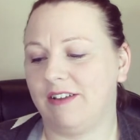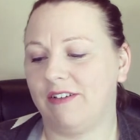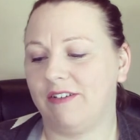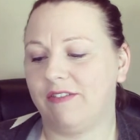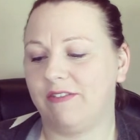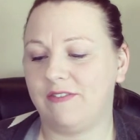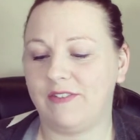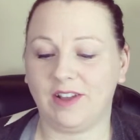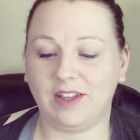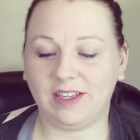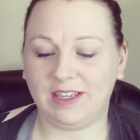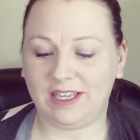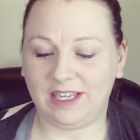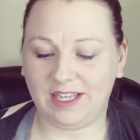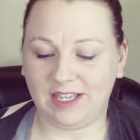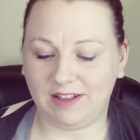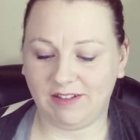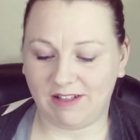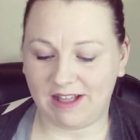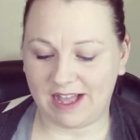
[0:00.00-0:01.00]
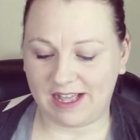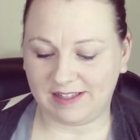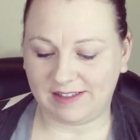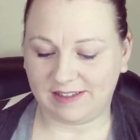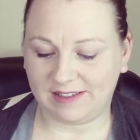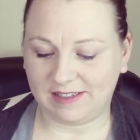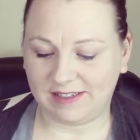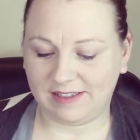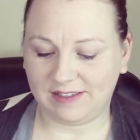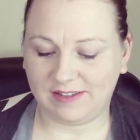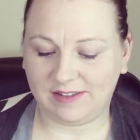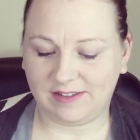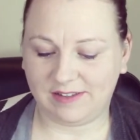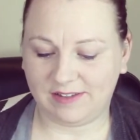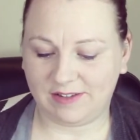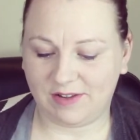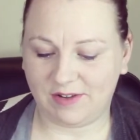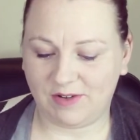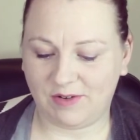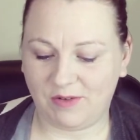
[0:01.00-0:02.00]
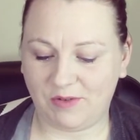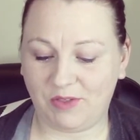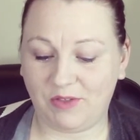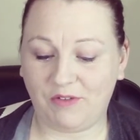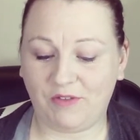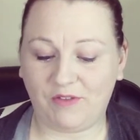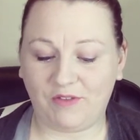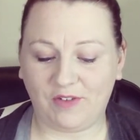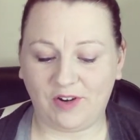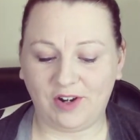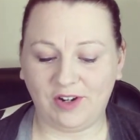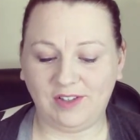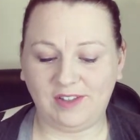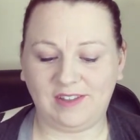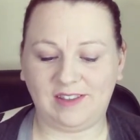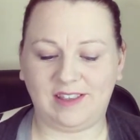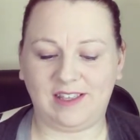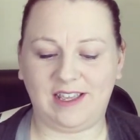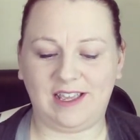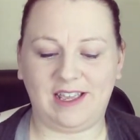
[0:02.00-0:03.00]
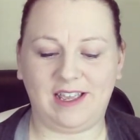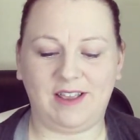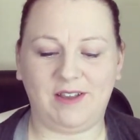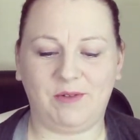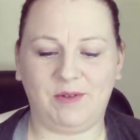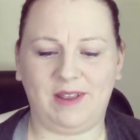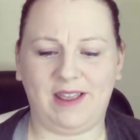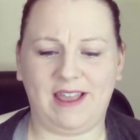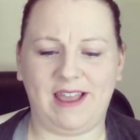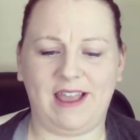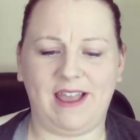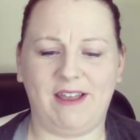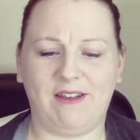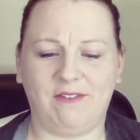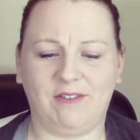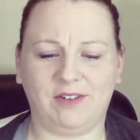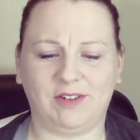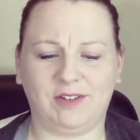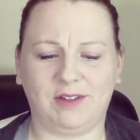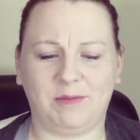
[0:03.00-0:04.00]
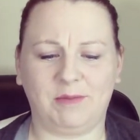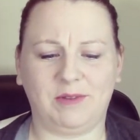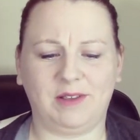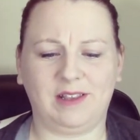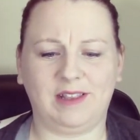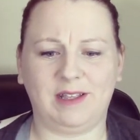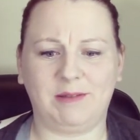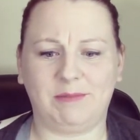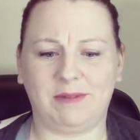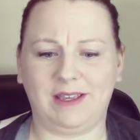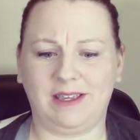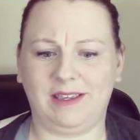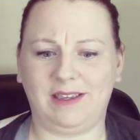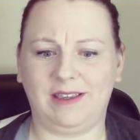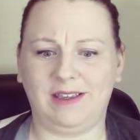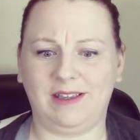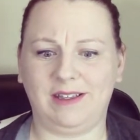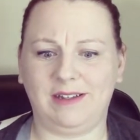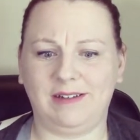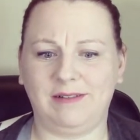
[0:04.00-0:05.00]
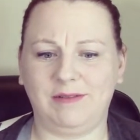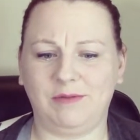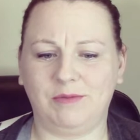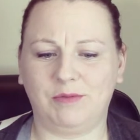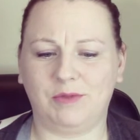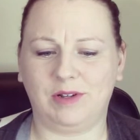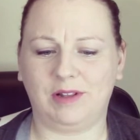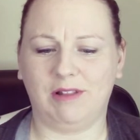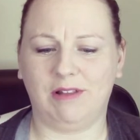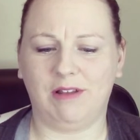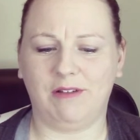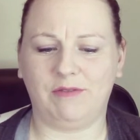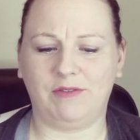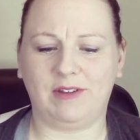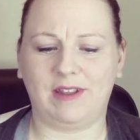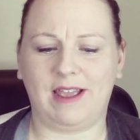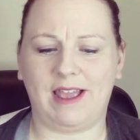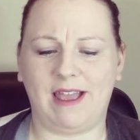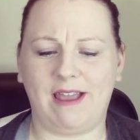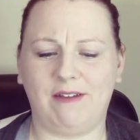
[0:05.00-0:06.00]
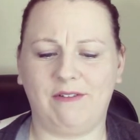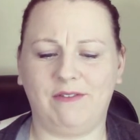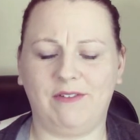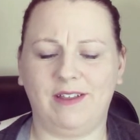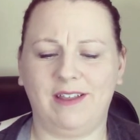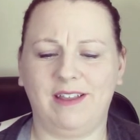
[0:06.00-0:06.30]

funky glasses. So the first thing we have, or something that my kid would love to have,